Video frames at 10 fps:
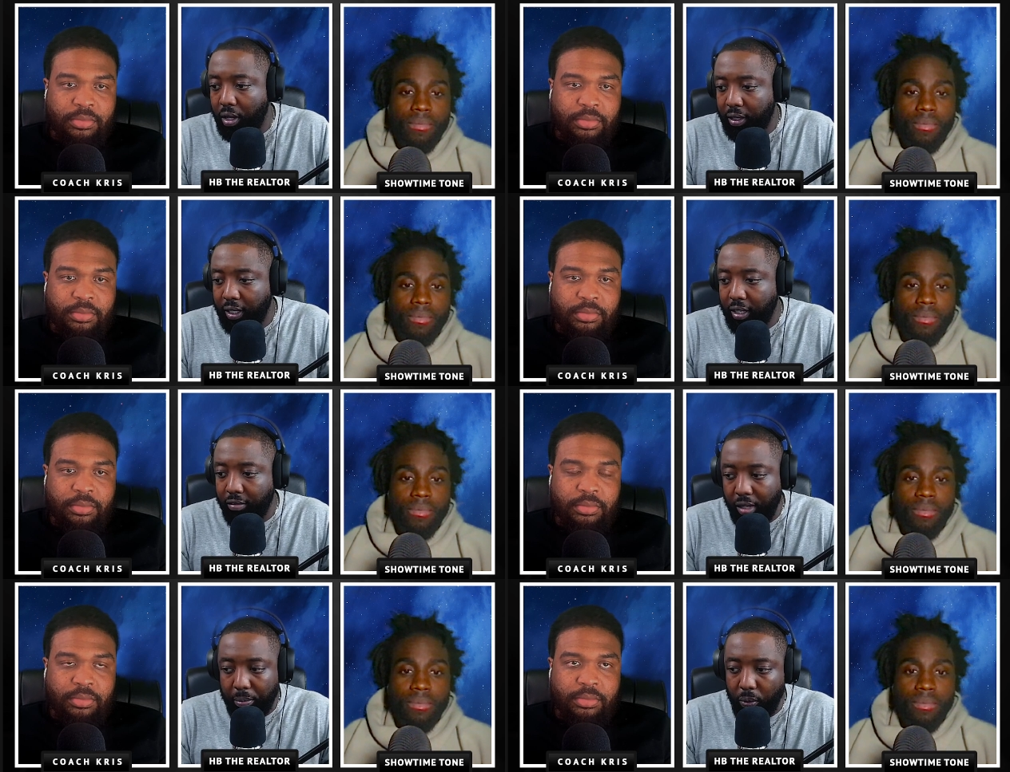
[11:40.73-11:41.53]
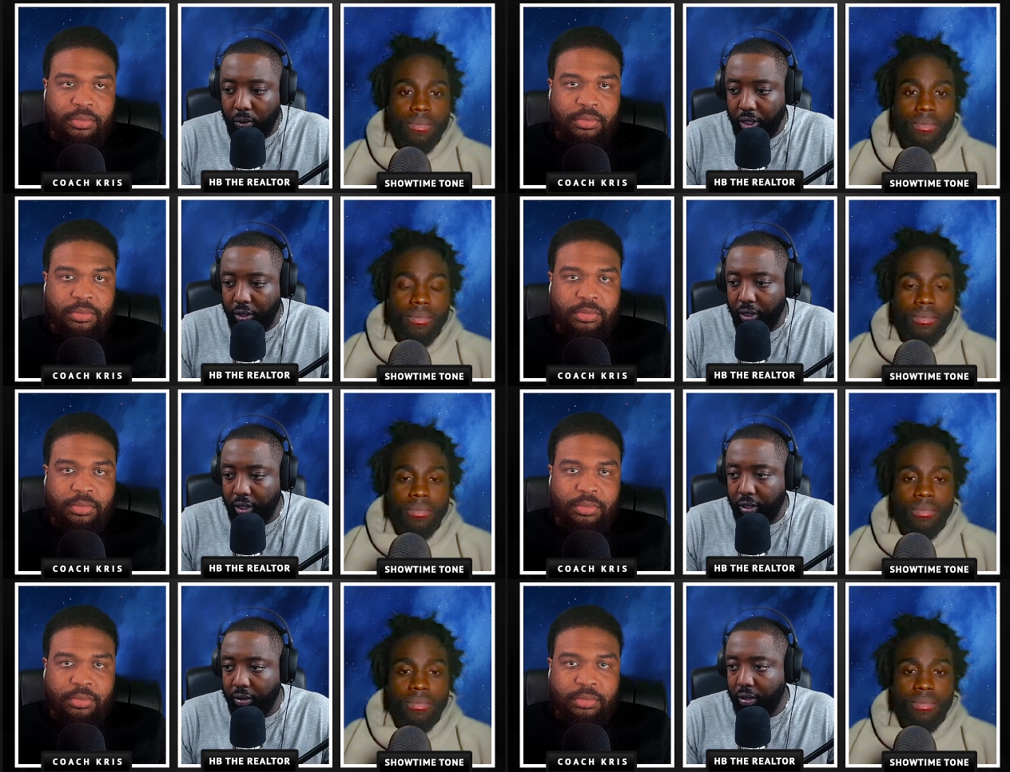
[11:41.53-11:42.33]
Speaker 1: I think he's number one on
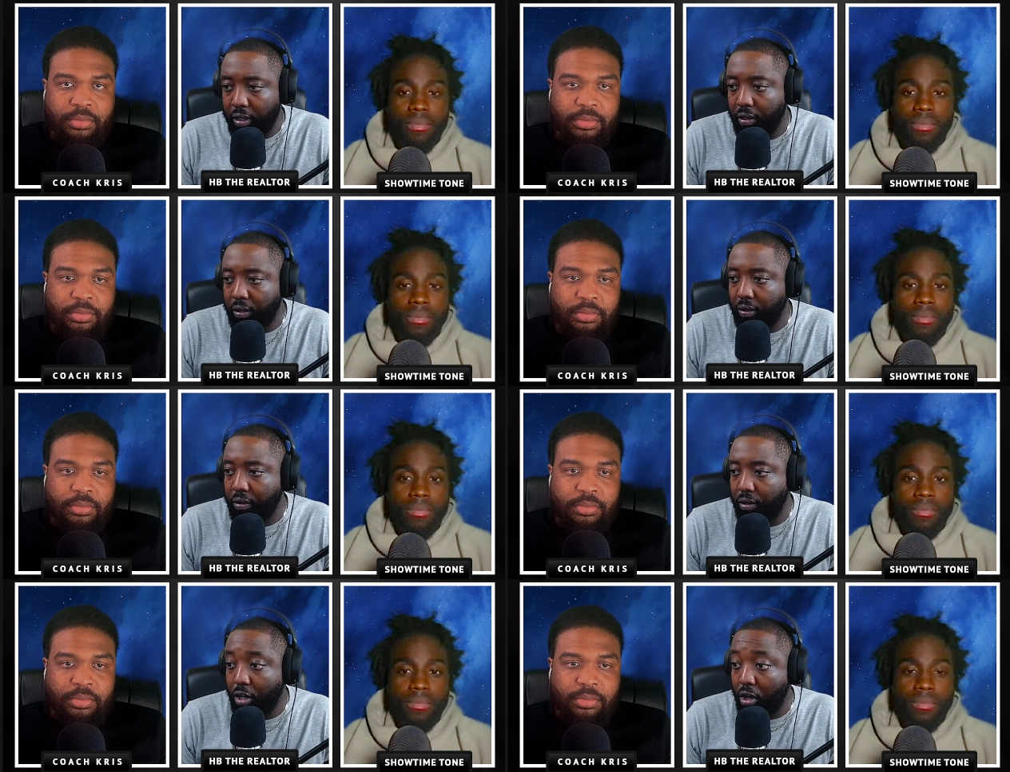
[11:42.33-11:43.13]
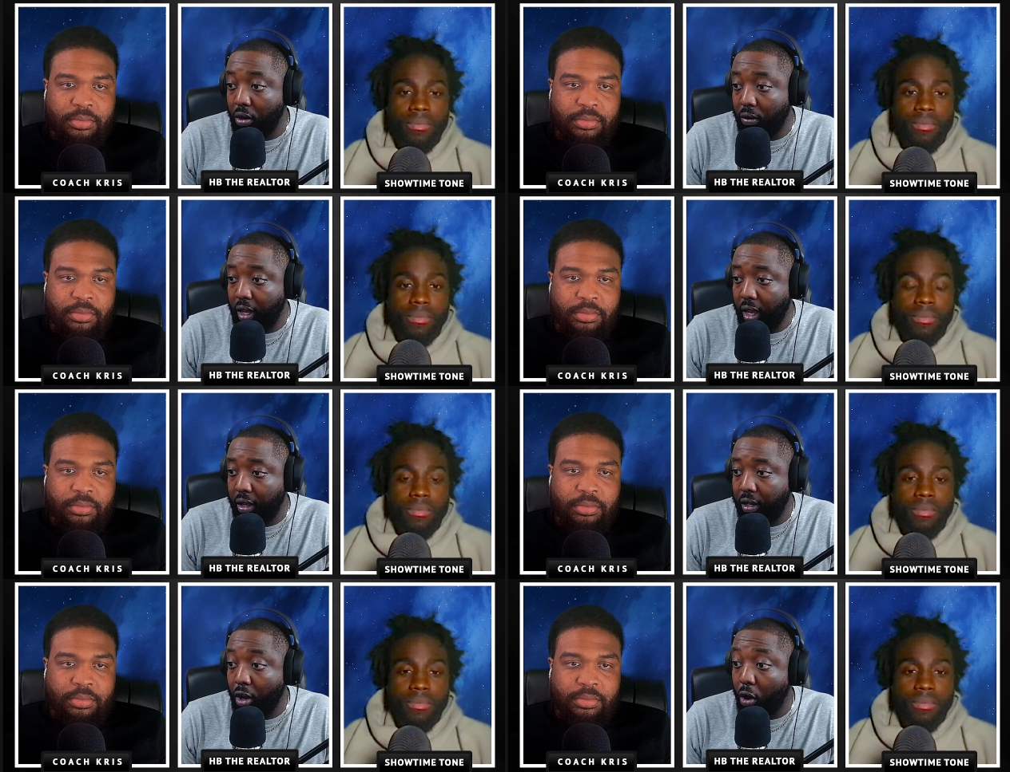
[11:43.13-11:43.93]
the no
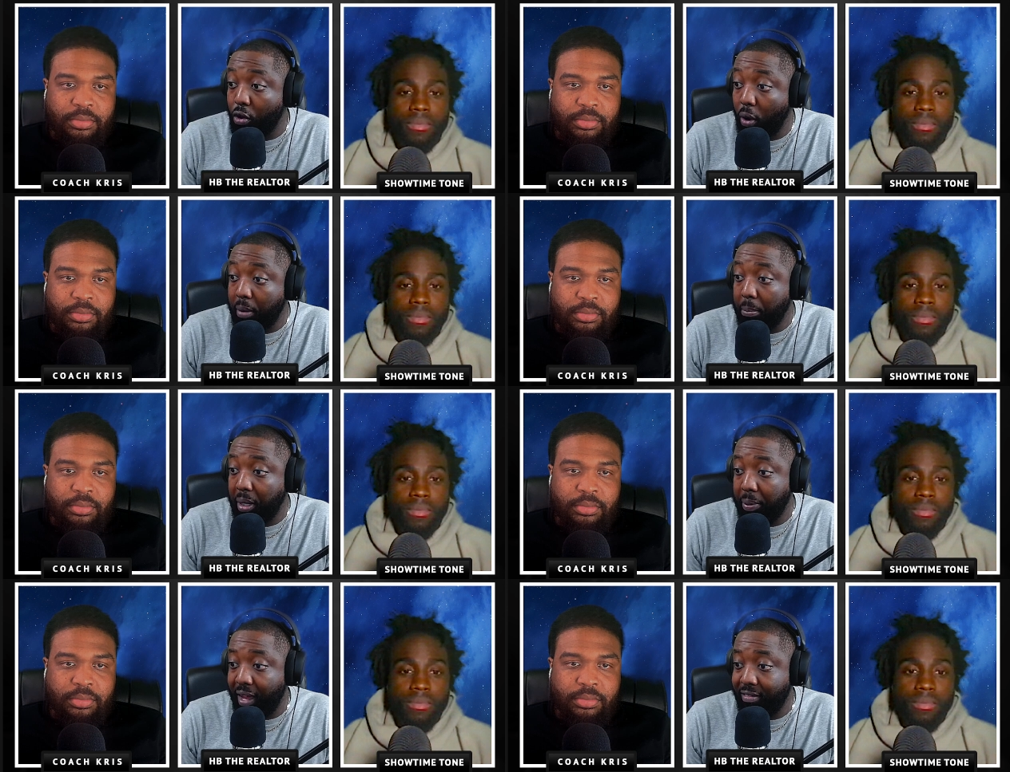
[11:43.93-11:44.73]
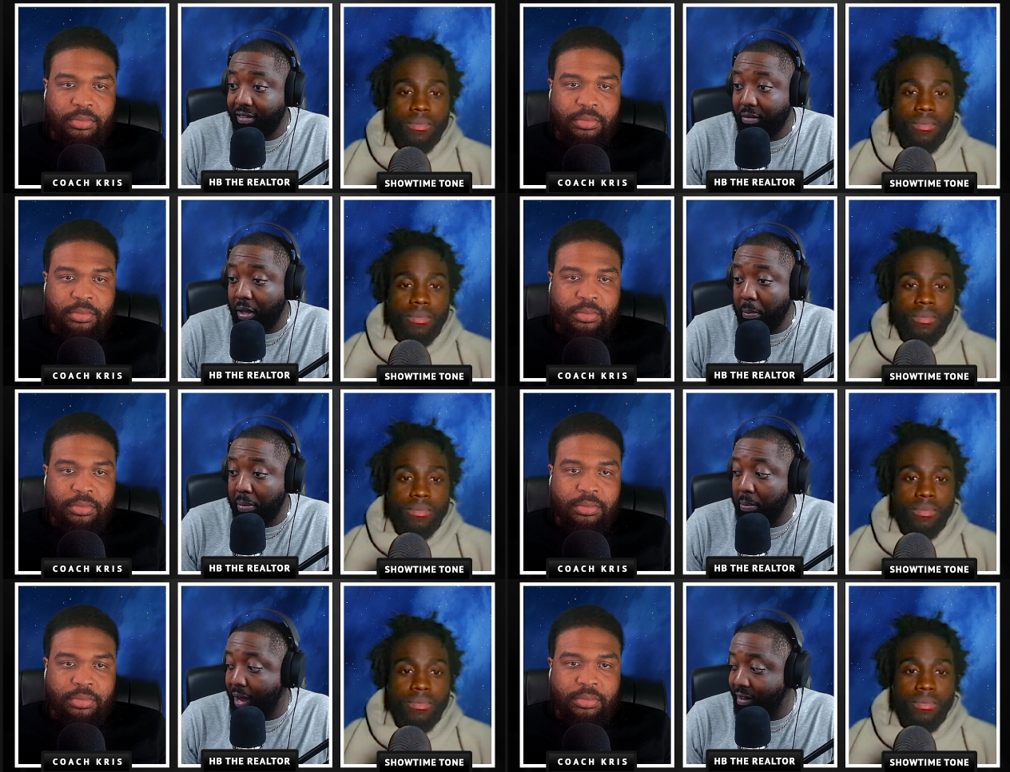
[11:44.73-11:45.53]
yeah oh no Embiid passes
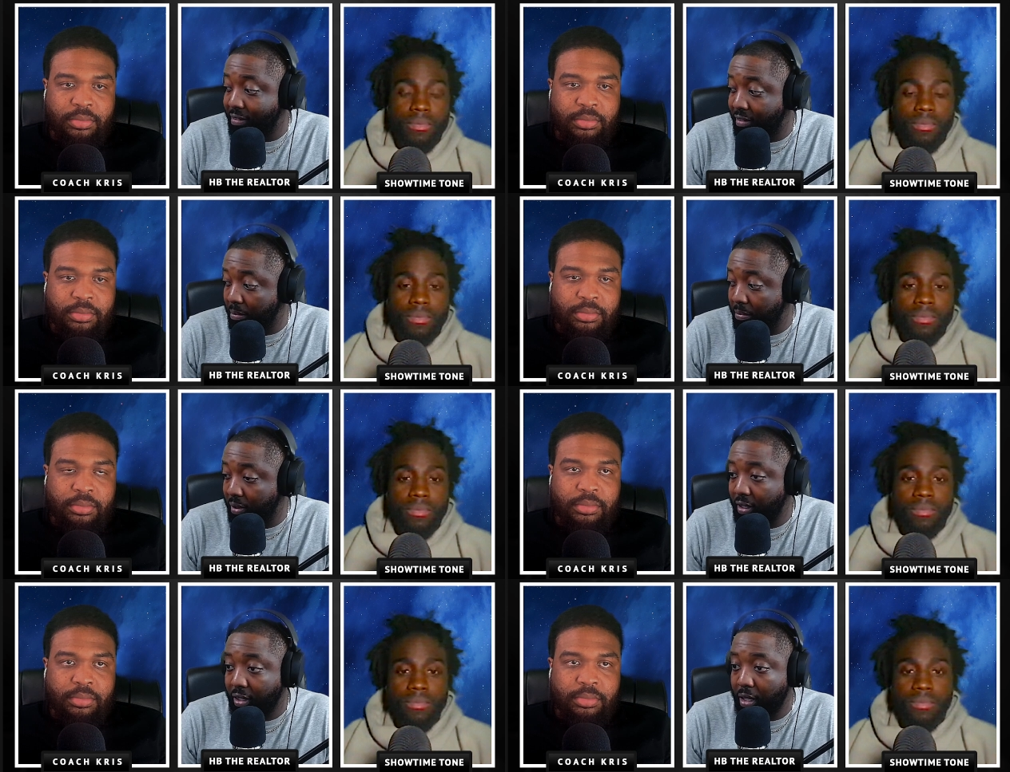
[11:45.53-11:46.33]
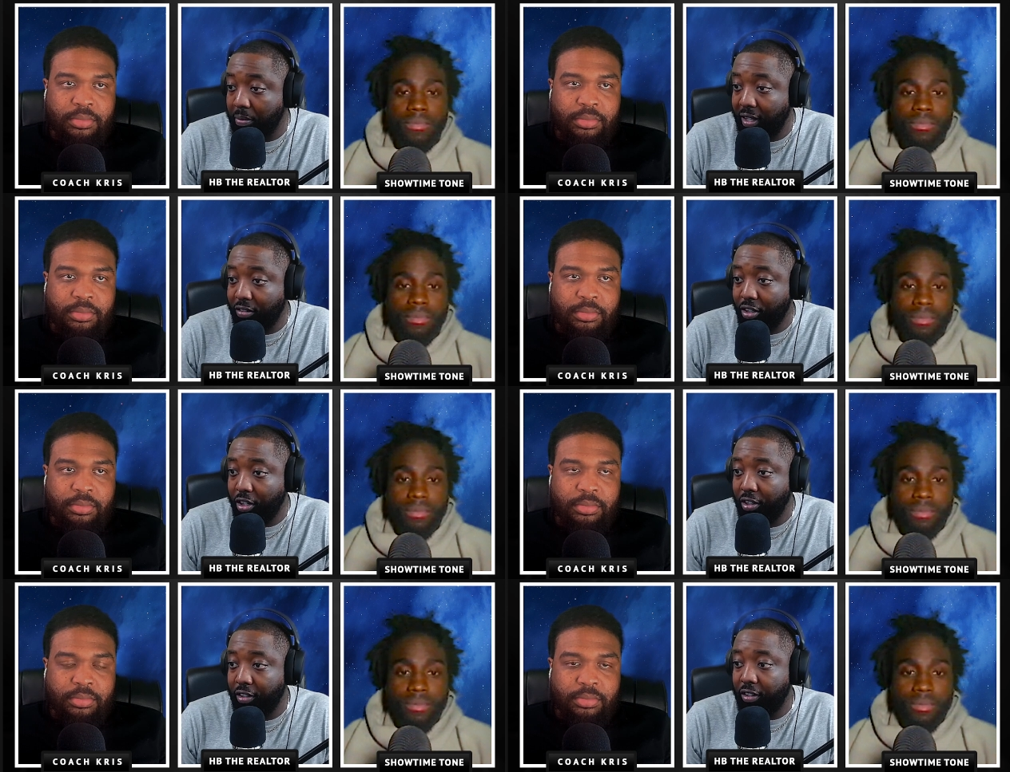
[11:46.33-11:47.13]
Embiid passes him a couple days
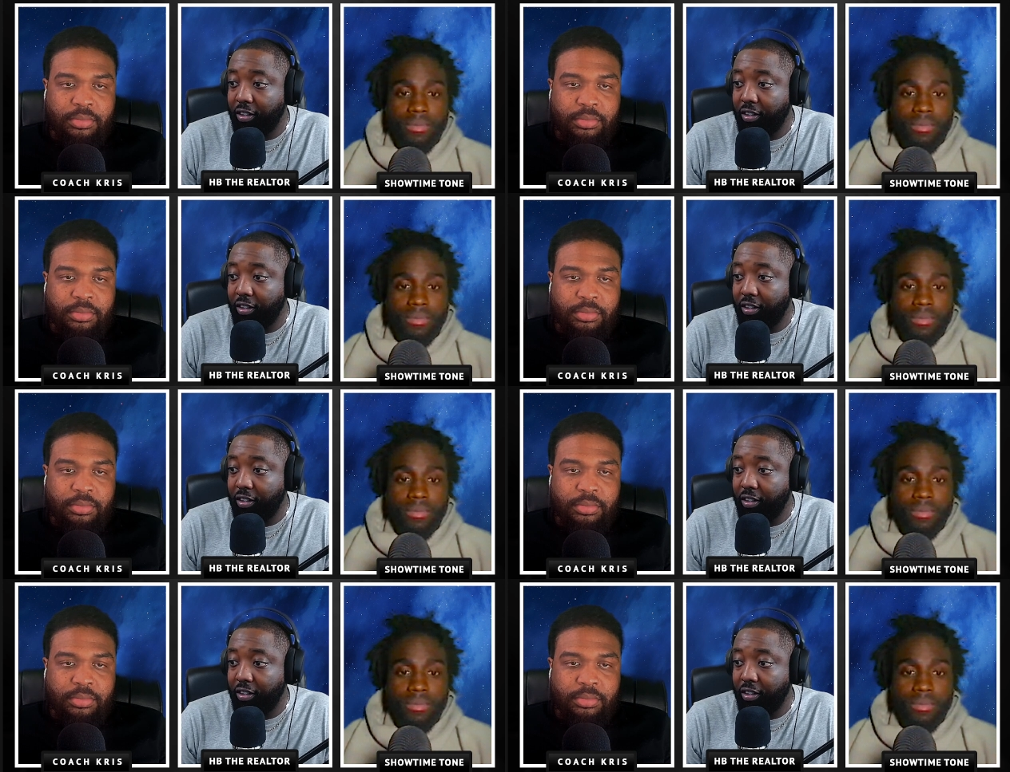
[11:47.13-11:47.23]
ago.